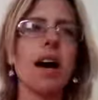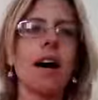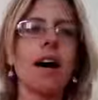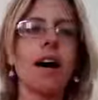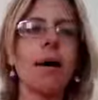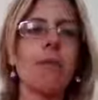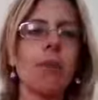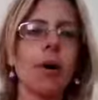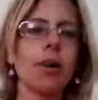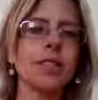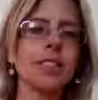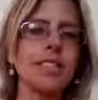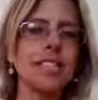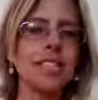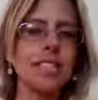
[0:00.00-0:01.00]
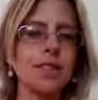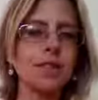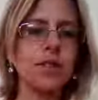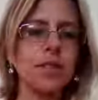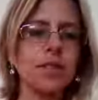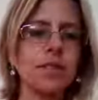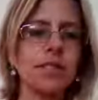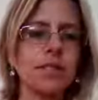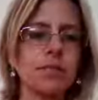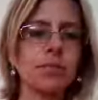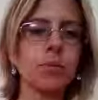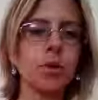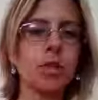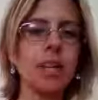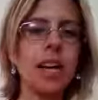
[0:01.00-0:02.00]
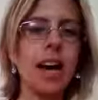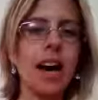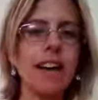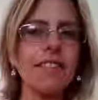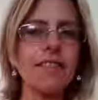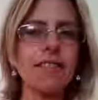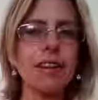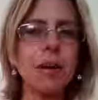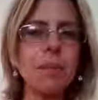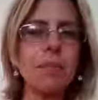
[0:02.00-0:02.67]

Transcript: Monday's Facebook Live,